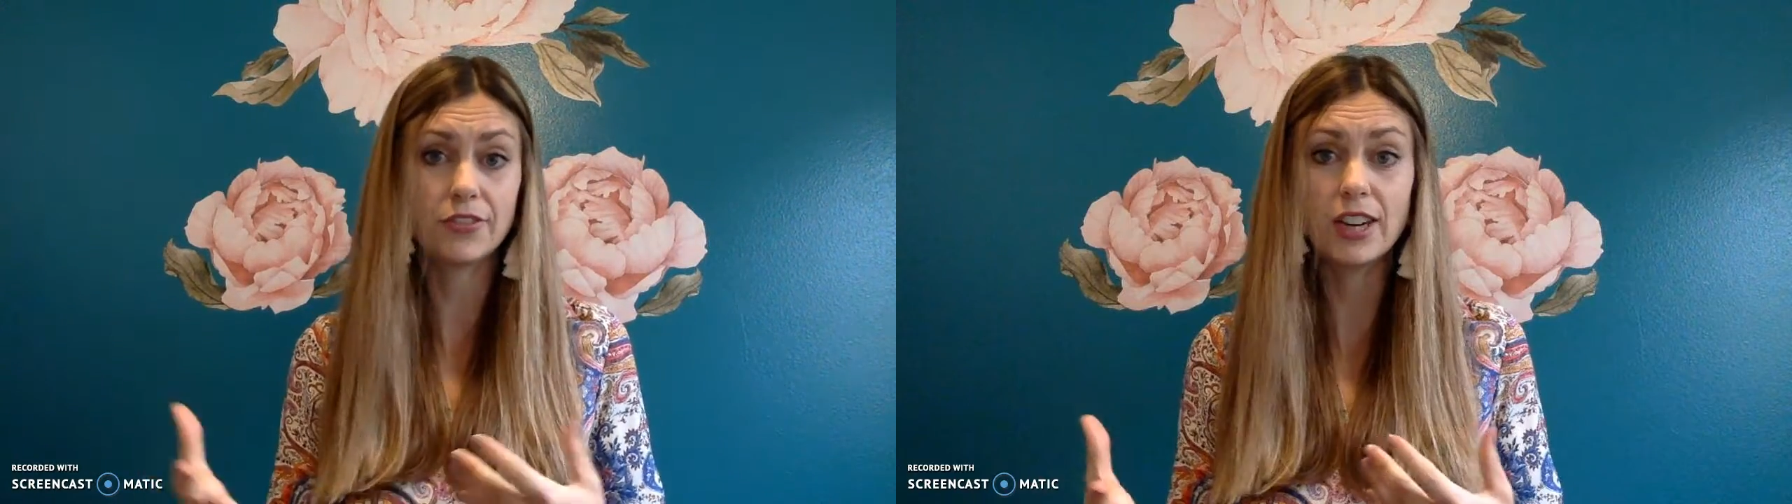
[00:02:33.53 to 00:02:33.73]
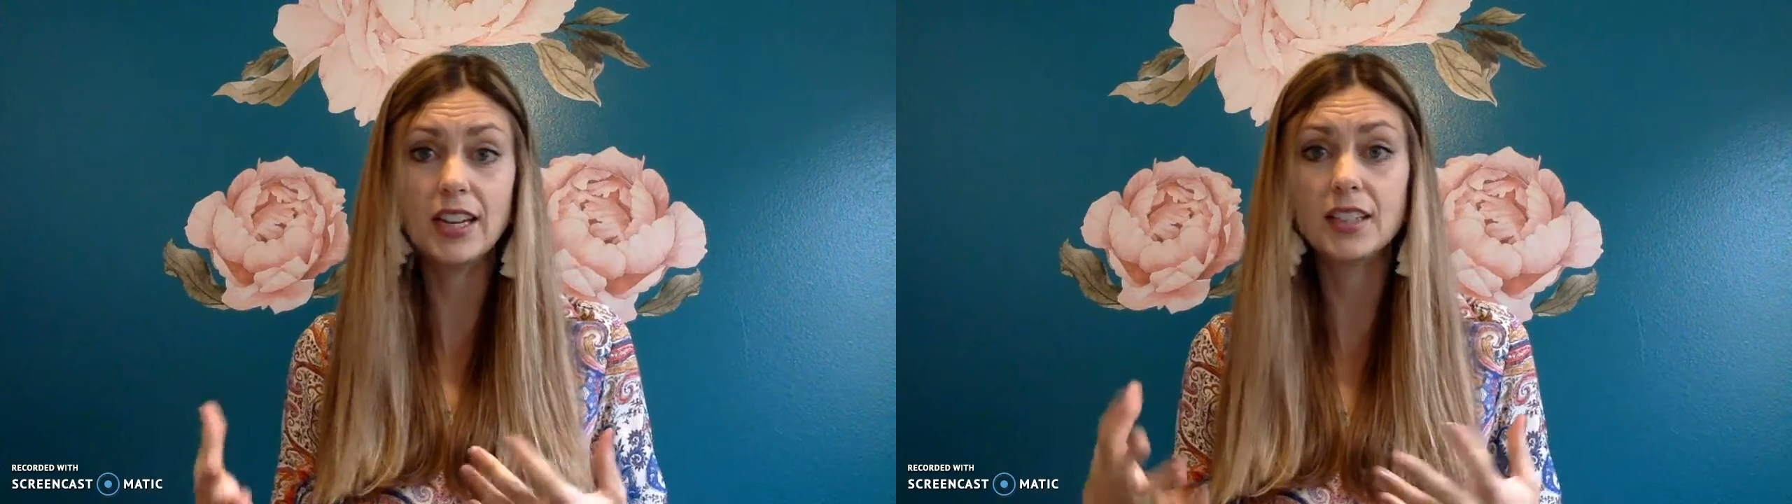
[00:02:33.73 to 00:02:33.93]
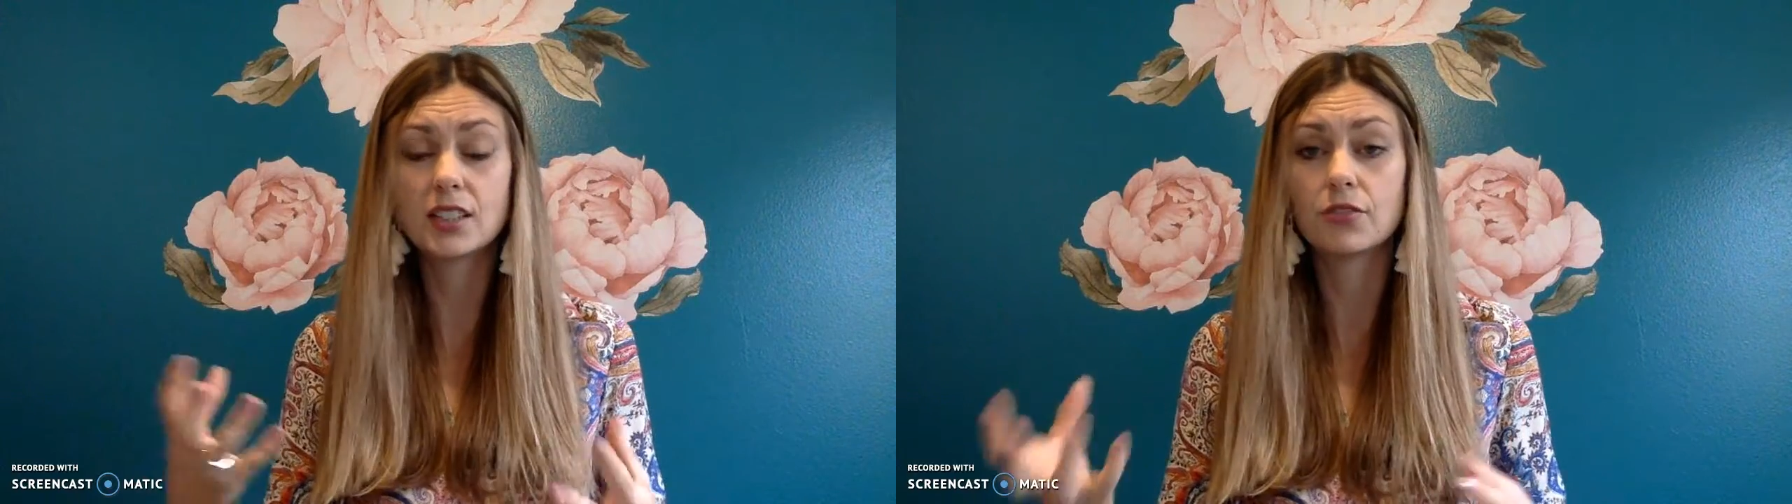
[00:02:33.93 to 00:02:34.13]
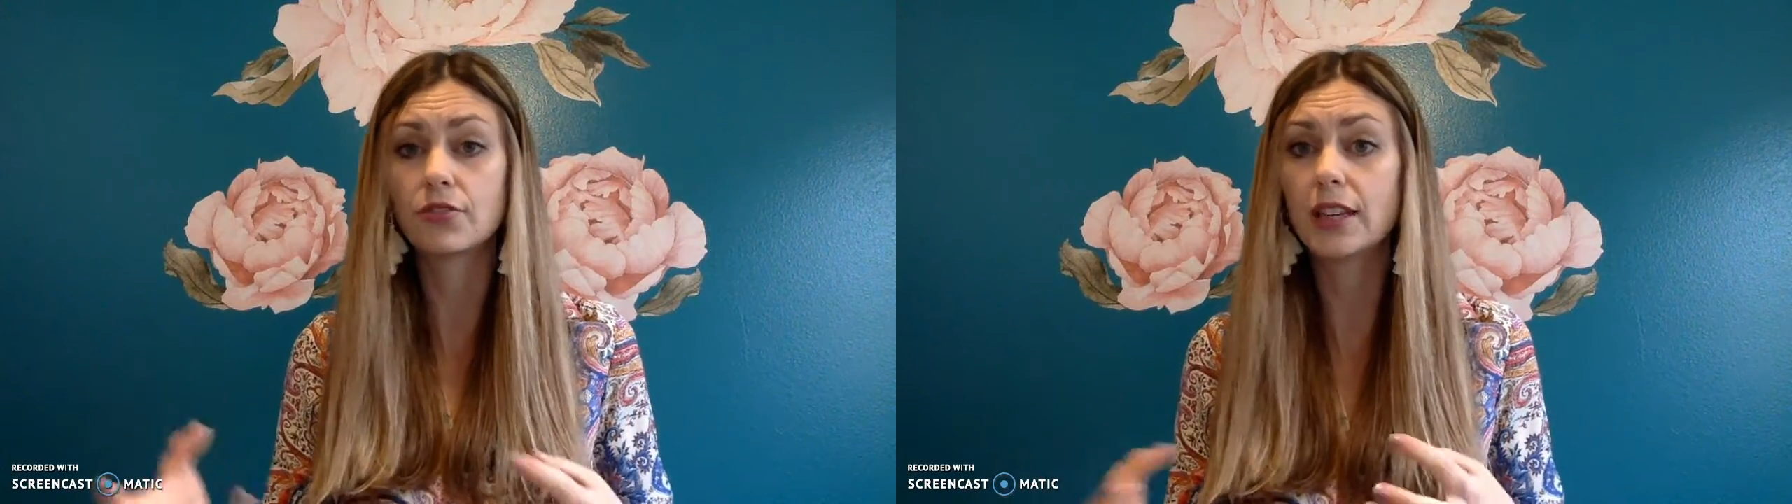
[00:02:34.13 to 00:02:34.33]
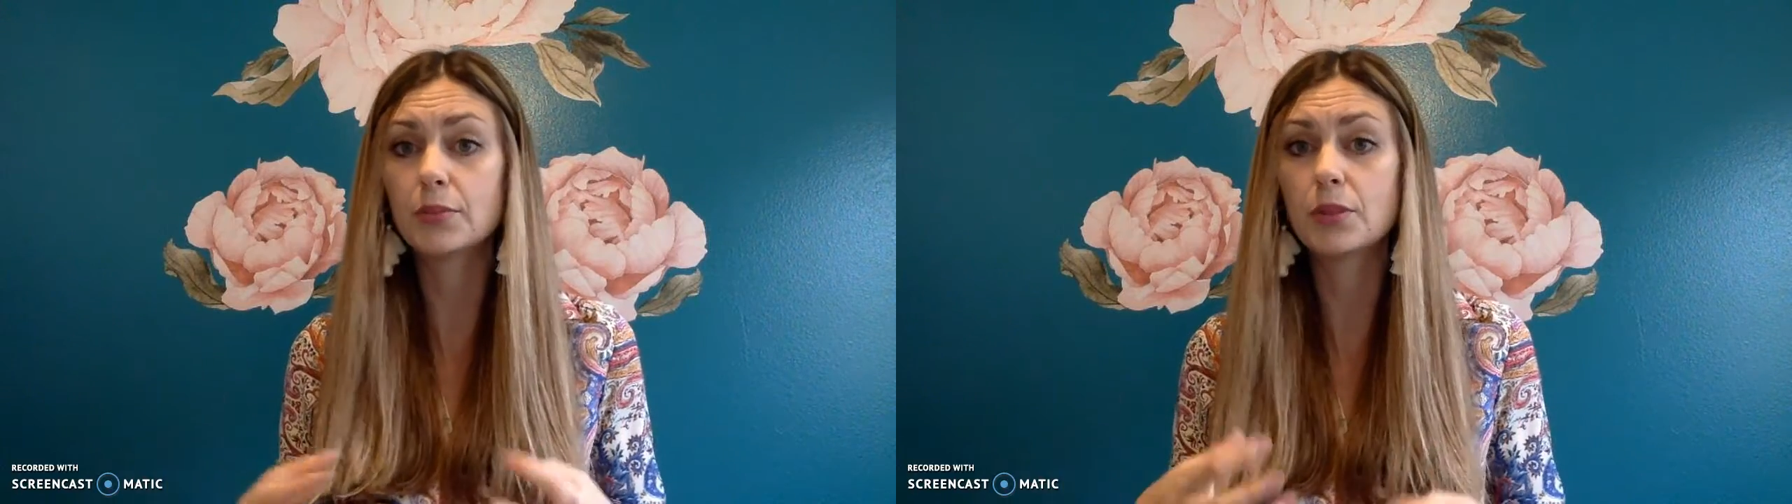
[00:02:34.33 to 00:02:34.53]
friends and
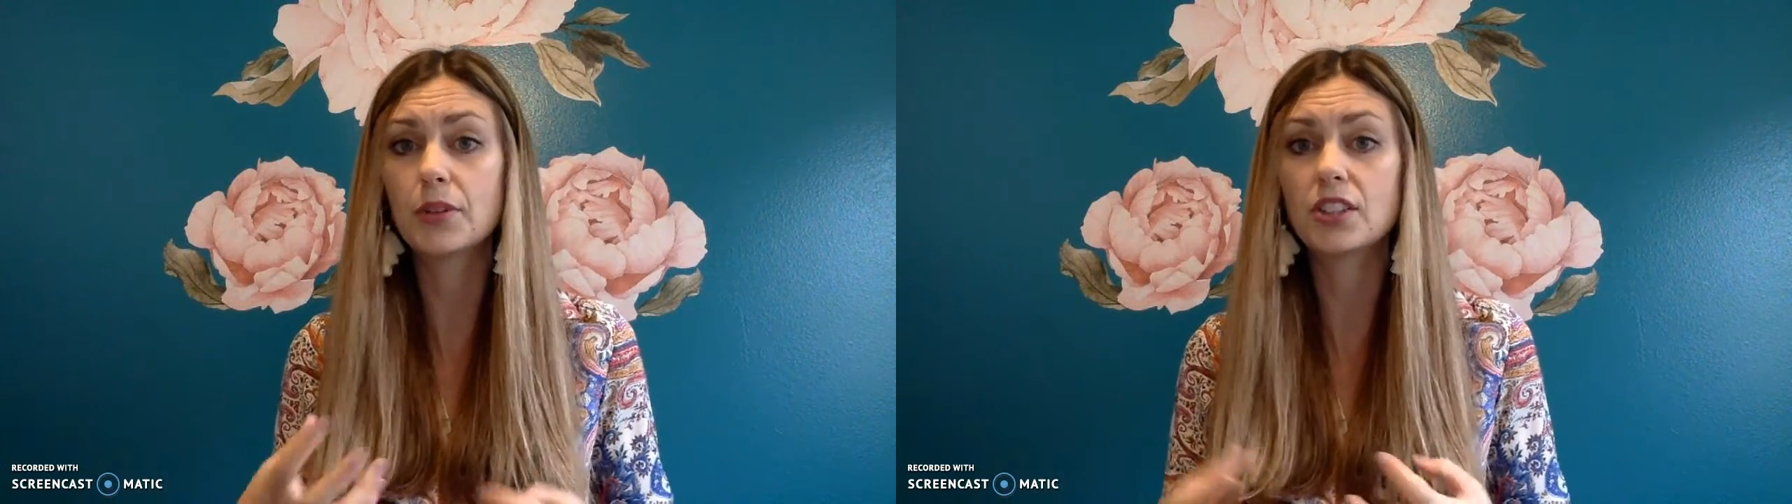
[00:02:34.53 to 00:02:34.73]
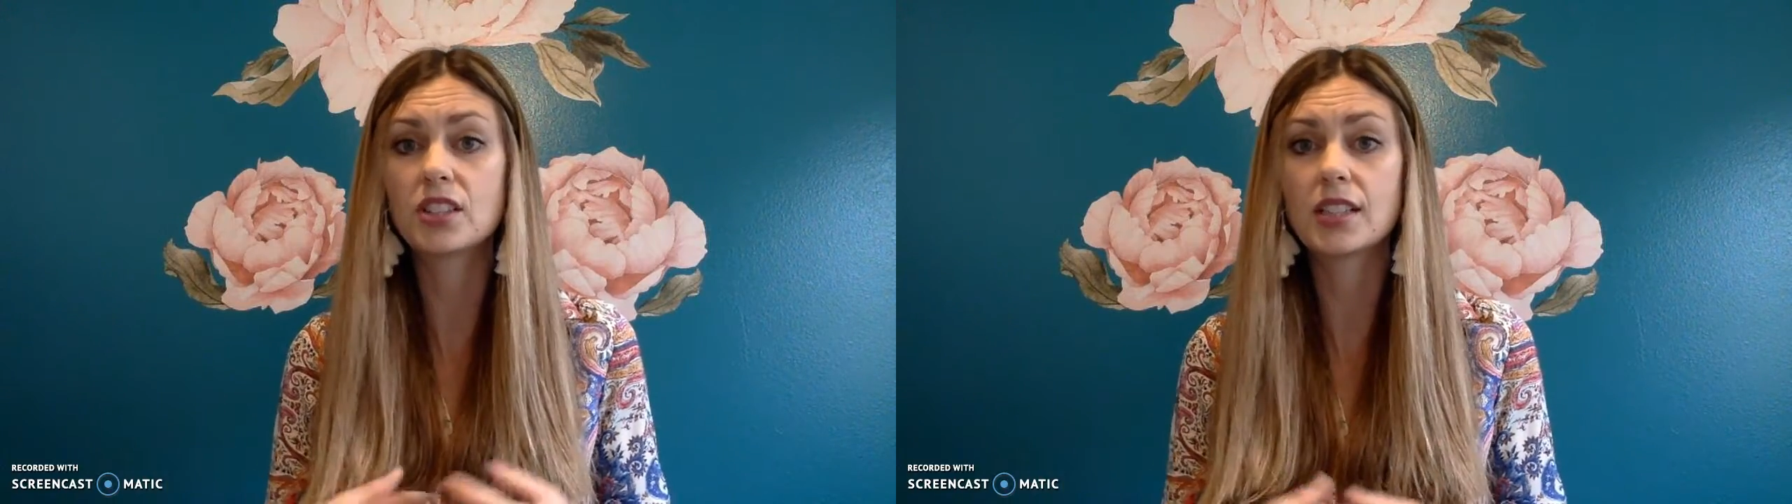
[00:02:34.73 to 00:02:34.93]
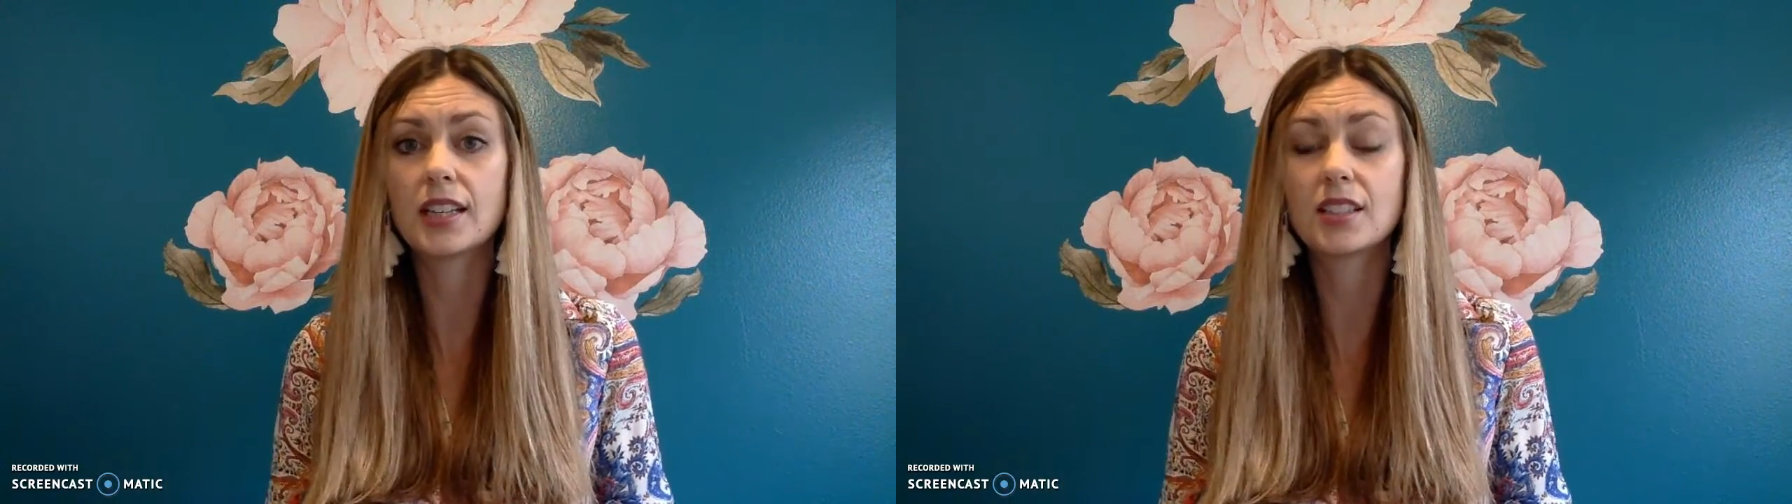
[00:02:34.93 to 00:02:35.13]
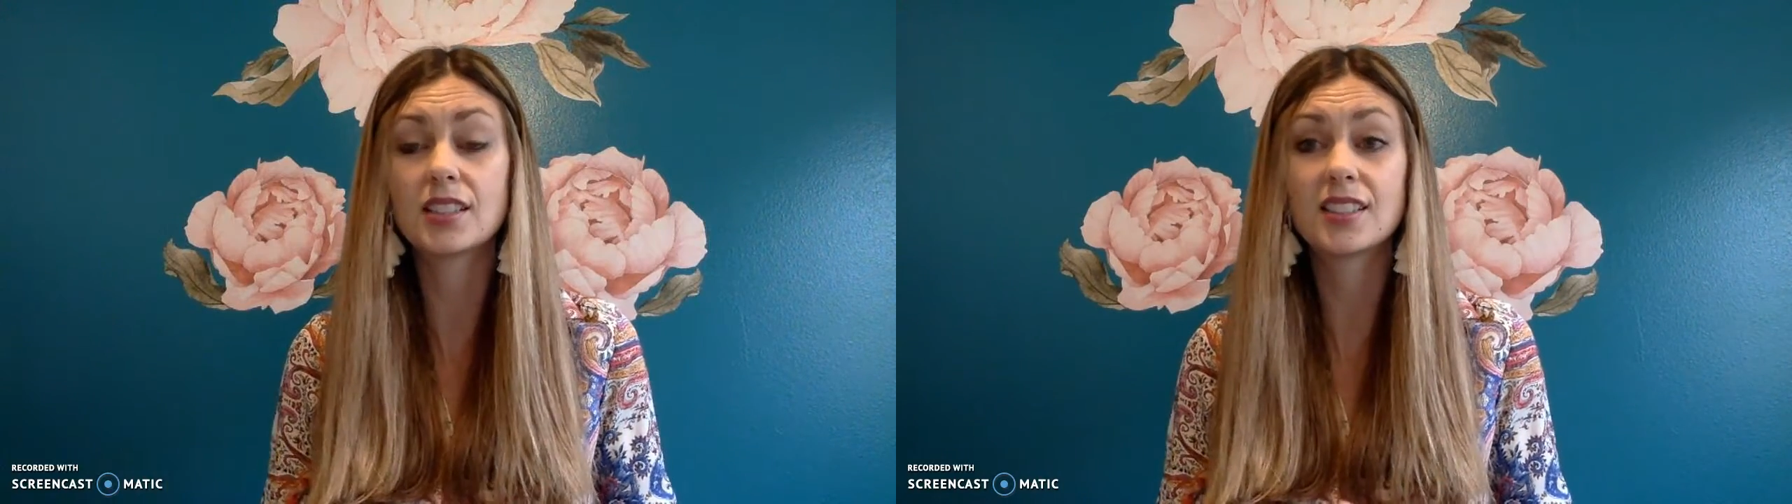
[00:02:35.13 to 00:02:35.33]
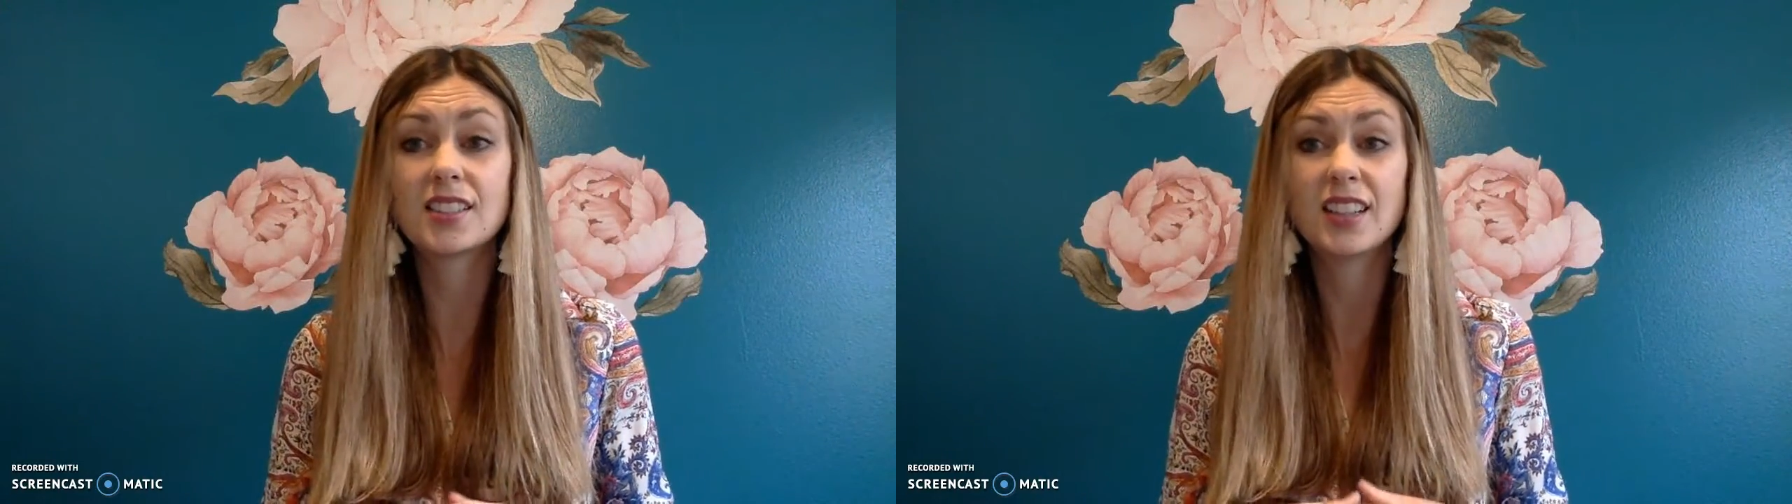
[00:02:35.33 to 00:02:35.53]
family about designs
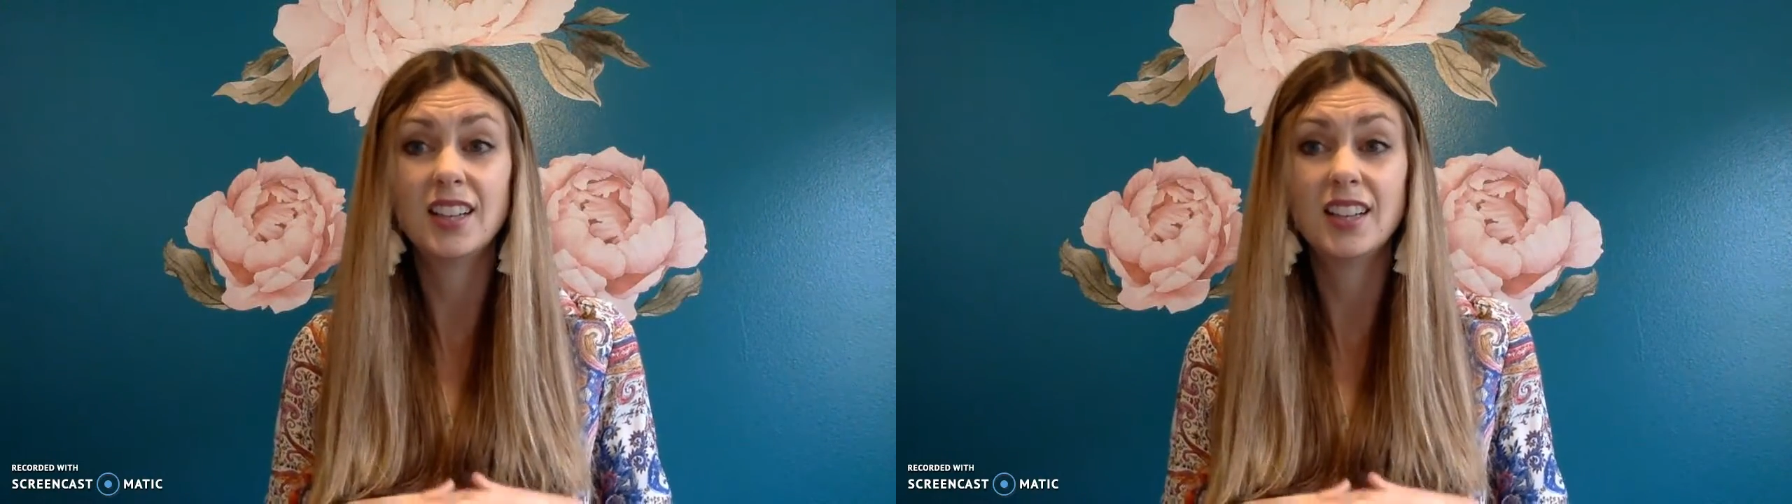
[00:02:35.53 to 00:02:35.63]
is